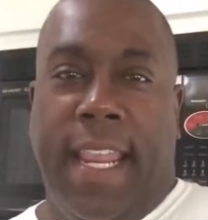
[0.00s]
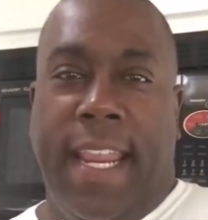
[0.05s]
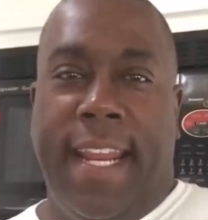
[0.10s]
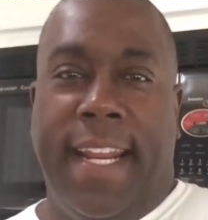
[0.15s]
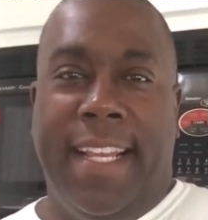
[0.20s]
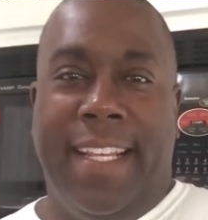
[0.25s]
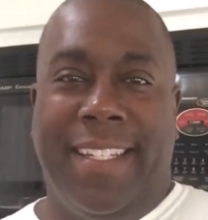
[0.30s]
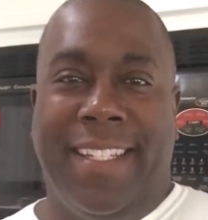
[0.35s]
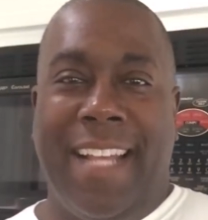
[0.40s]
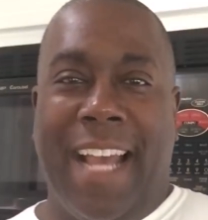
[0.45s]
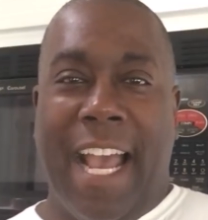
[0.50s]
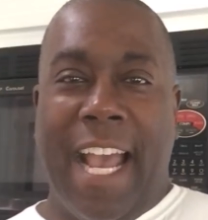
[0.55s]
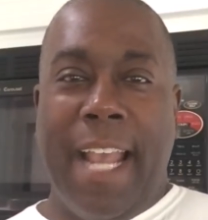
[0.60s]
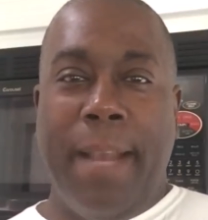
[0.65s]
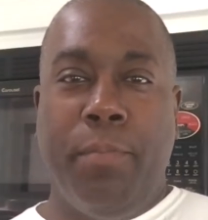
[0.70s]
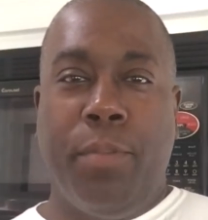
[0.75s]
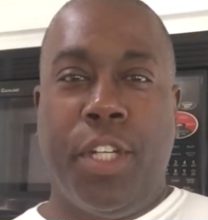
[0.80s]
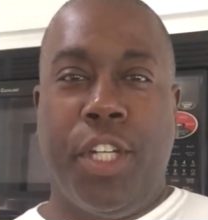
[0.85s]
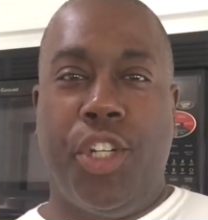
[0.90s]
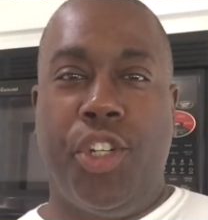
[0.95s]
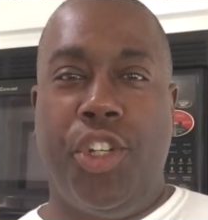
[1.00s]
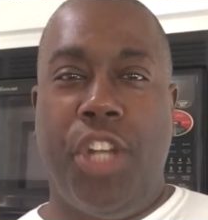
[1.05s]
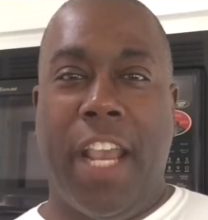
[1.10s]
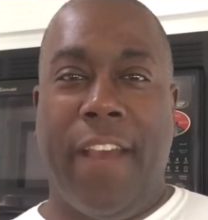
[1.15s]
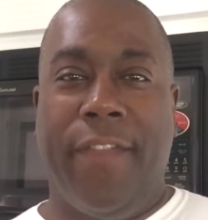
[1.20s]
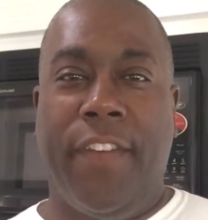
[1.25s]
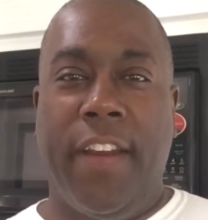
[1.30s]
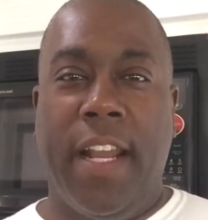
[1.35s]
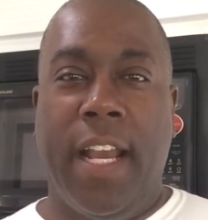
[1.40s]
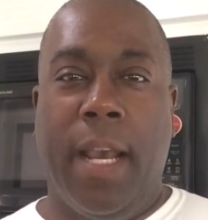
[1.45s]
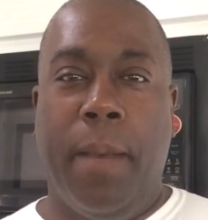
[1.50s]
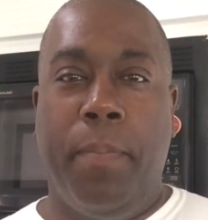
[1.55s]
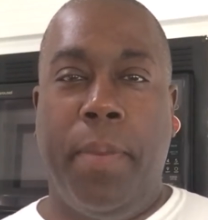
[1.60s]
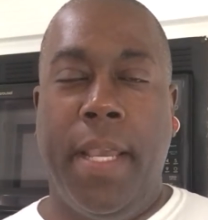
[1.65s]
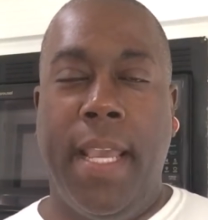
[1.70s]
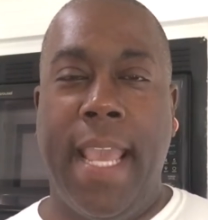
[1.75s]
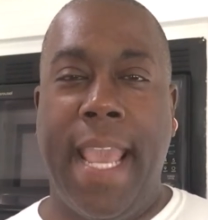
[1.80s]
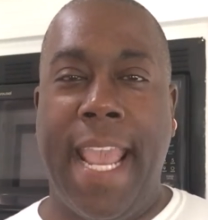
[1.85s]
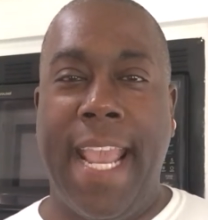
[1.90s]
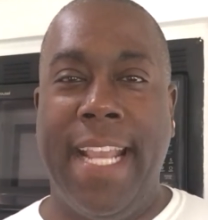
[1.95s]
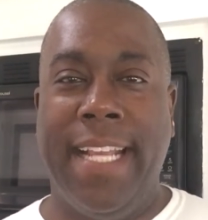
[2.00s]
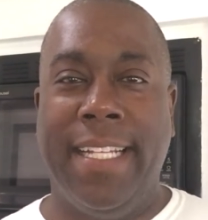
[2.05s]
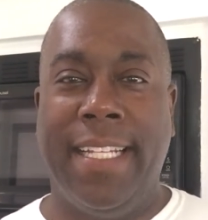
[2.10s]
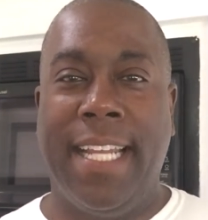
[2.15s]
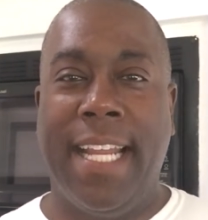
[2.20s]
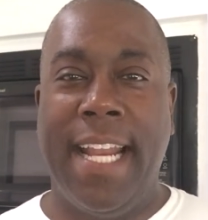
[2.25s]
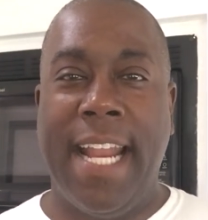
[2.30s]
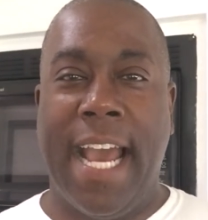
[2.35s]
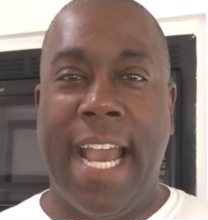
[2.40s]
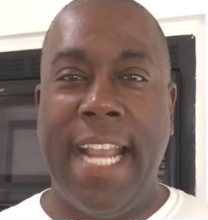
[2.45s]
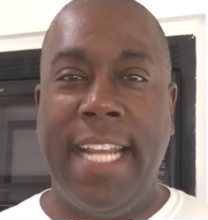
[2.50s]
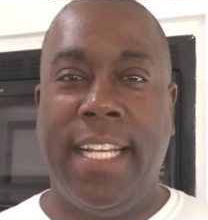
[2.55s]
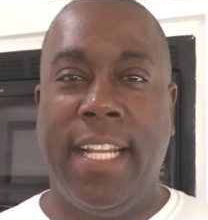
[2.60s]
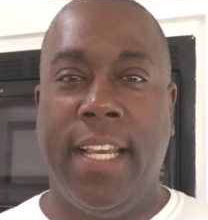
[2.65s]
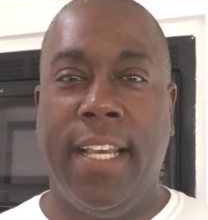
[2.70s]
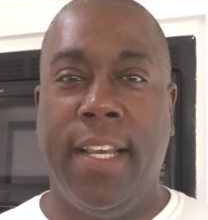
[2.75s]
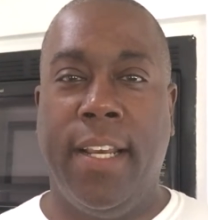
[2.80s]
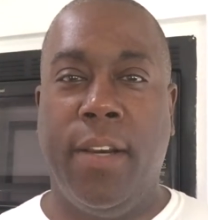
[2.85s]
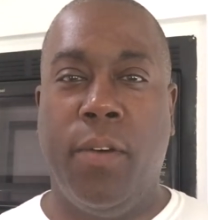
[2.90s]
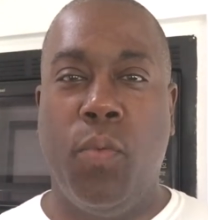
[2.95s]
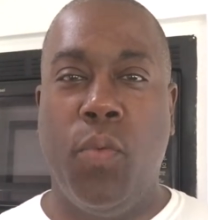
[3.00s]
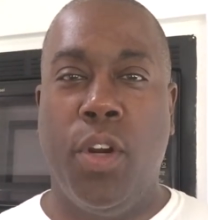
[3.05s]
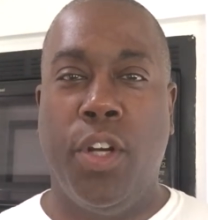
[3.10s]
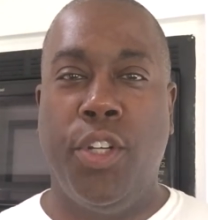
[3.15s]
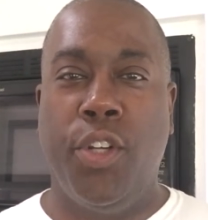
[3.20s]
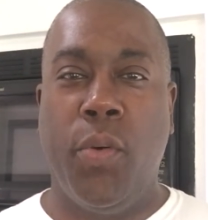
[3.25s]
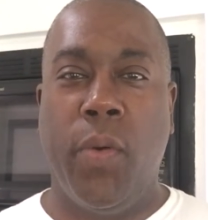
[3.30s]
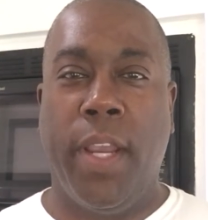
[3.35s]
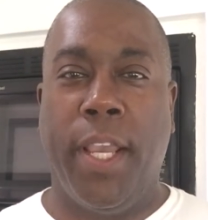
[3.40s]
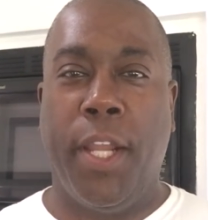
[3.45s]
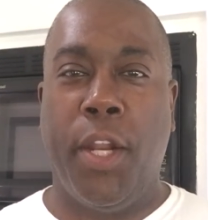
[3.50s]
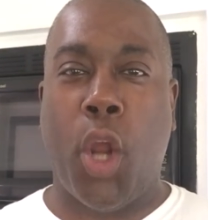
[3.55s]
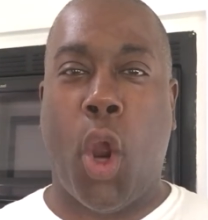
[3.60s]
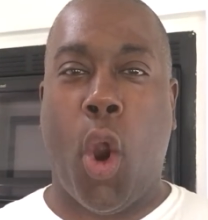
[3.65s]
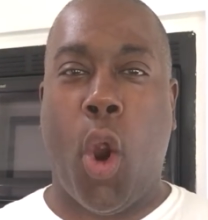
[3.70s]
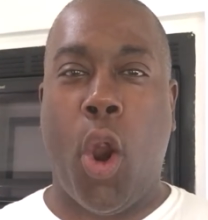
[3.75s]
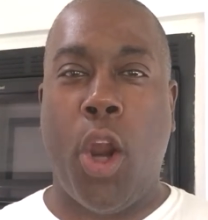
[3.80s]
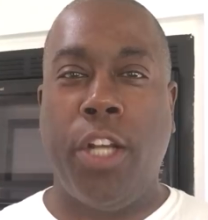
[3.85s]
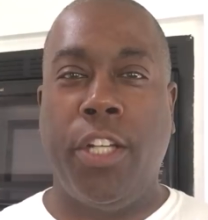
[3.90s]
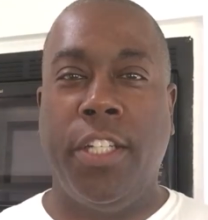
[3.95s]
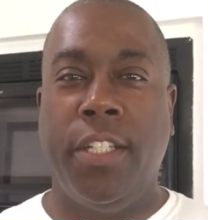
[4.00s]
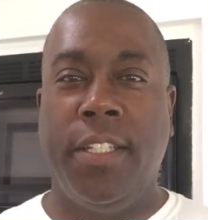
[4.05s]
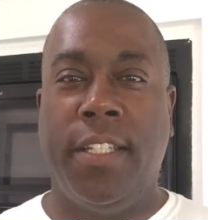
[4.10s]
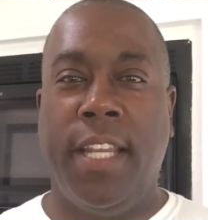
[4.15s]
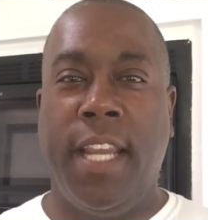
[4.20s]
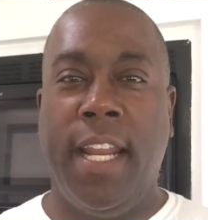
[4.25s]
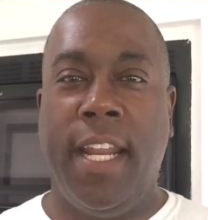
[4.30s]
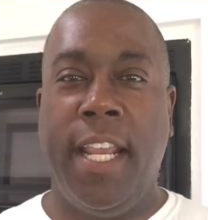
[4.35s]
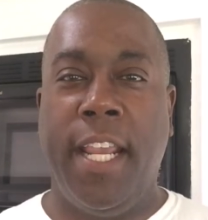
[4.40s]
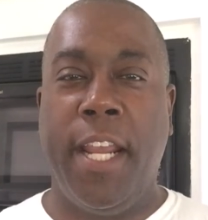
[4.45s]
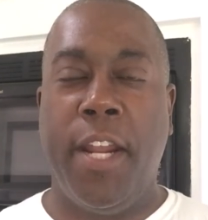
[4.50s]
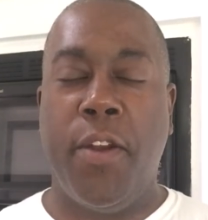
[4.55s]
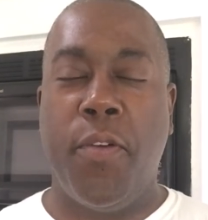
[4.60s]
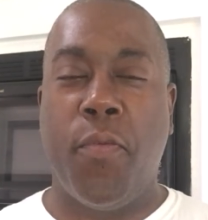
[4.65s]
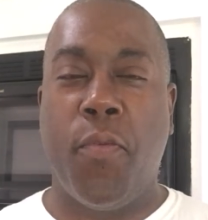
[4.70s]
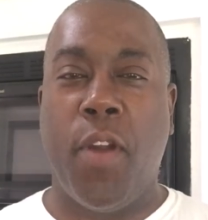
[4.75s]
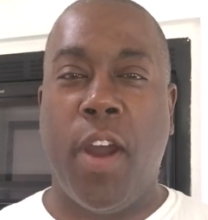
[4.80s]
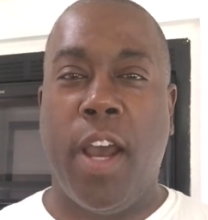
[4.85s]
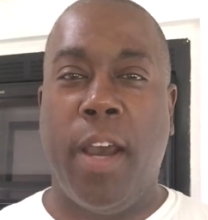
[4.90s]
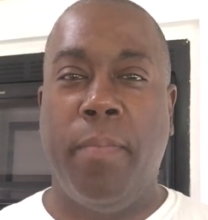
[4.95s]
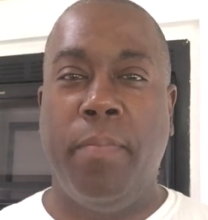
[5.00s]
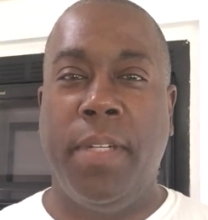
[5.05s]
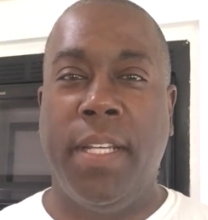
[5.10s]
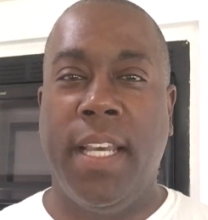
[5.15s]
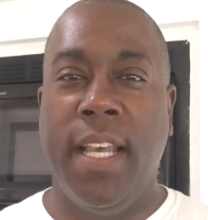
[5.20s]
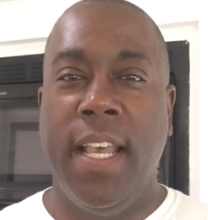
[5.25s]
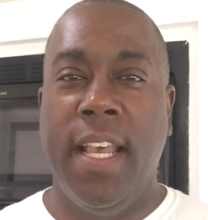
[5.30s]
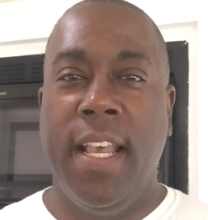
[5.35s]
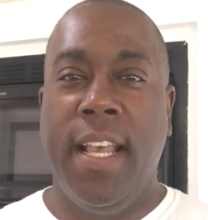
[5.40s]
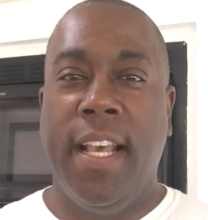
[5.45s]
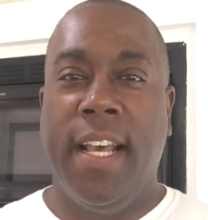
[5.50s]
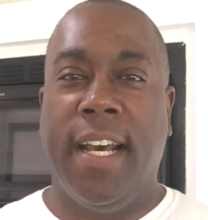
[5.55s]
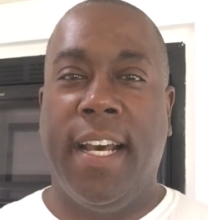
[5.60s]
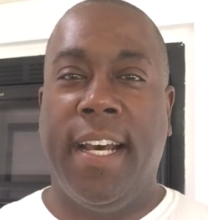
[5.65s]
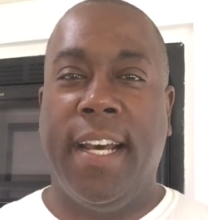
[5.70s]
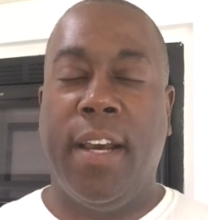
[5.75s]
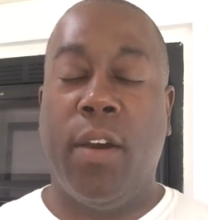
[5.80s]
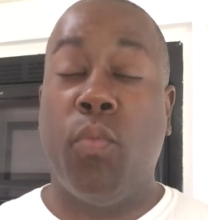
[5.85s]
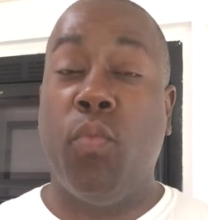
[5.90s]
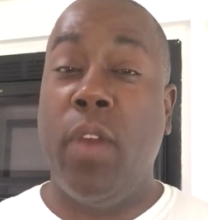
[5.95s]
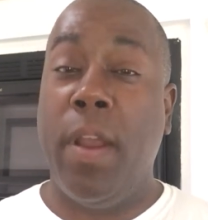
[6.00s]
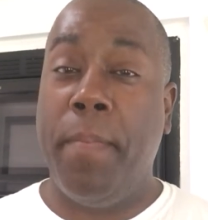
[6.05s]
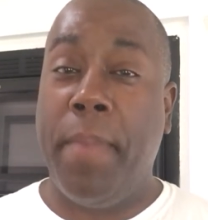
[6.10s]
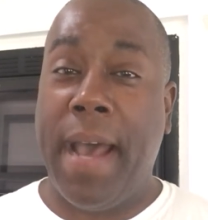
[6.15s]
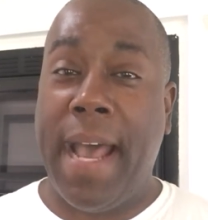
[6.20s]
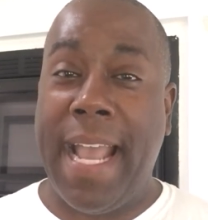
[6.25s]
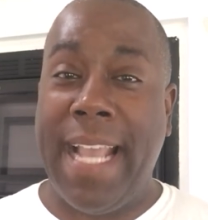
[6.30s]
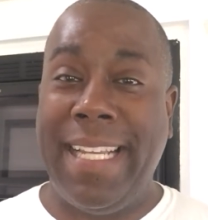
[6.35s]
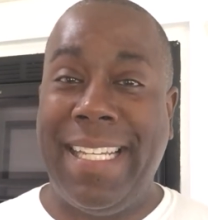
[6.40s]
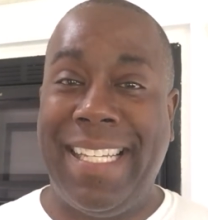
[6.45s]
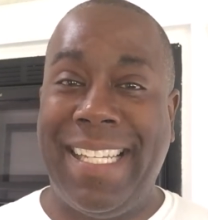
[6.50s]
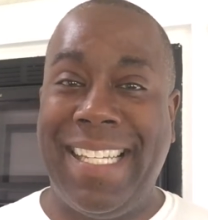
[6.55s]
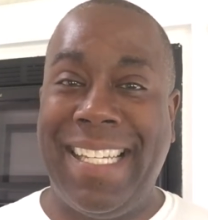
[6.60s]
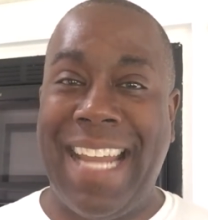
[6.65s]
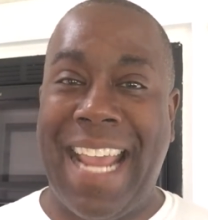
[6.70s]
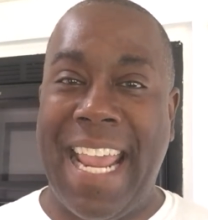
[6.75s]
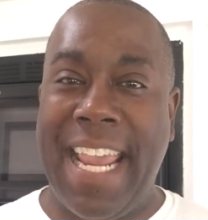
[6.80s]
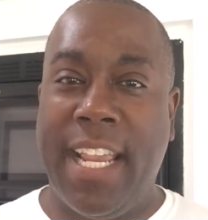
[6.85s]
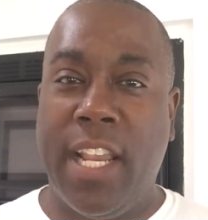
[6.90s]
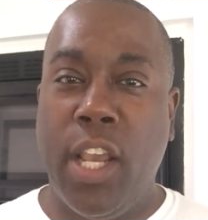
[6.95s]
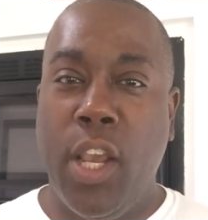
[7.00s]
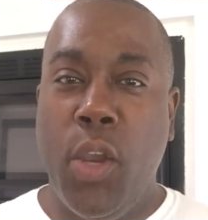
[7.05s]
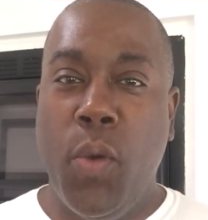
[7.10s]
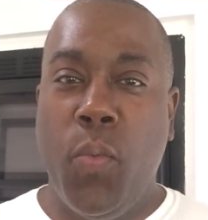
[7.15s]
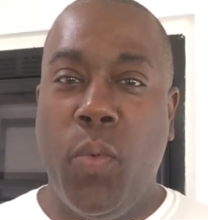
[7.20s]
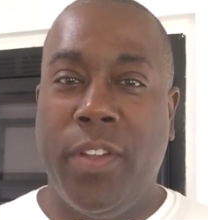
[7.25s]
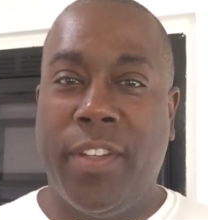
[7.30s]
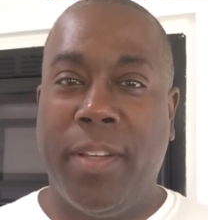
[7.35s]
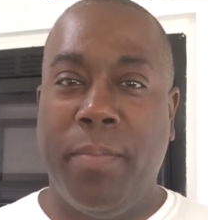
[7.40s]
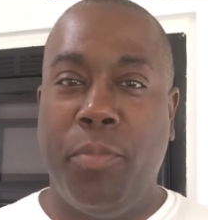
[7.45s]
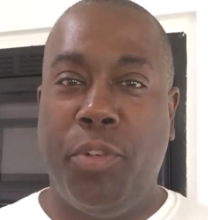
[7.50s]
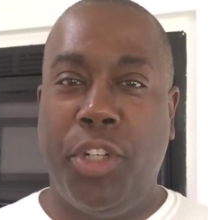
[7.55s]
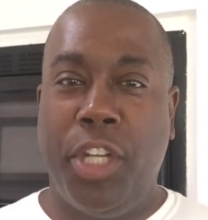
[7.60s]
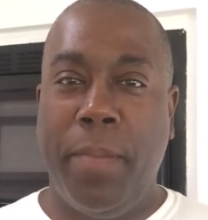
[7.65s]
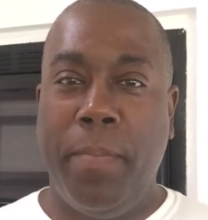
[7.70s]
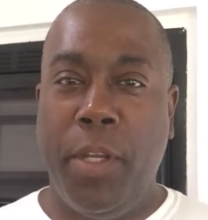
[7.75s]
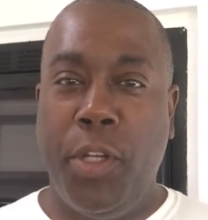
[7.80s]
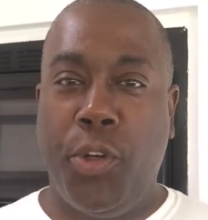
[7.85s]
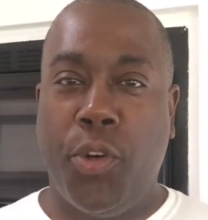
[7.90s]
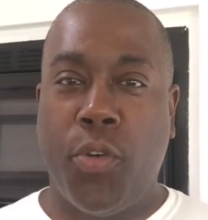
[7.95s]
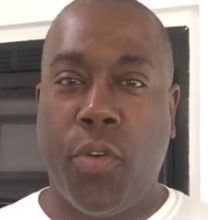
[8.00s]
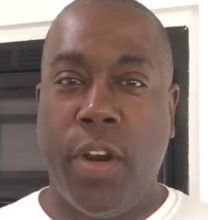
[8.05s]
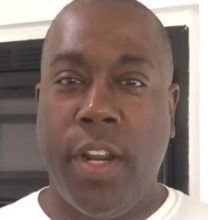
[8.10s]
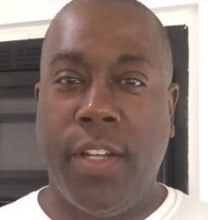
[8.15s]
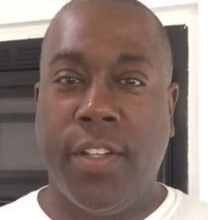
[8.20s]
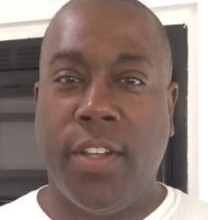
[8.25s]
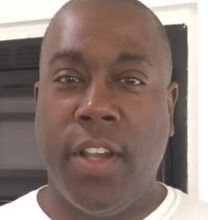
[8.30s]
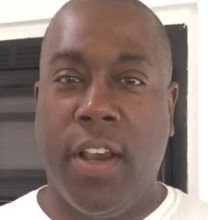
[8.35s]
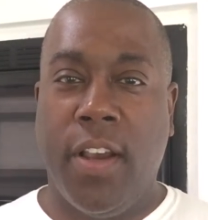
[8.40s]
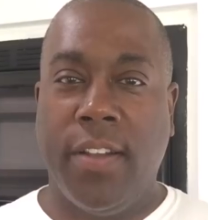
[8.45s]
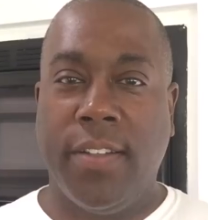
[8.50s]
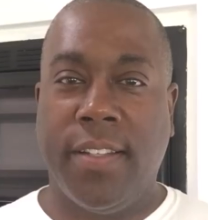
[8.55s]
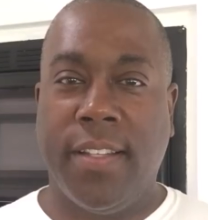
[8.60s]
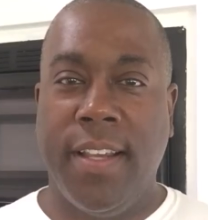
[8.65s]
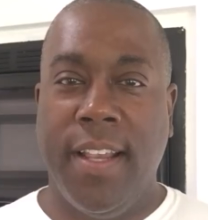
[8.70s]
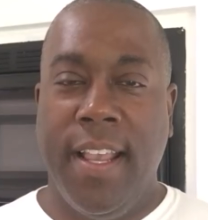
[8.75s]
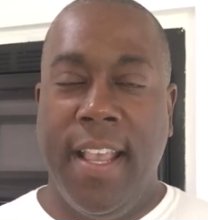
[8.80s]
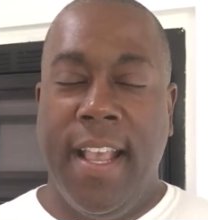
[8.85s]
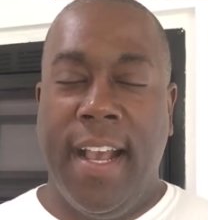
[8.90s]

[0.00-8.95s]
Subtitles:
It is time to chef it up, and tonight we're doing an Argentinian rubbed ribeye steak with some chimichurri sauce.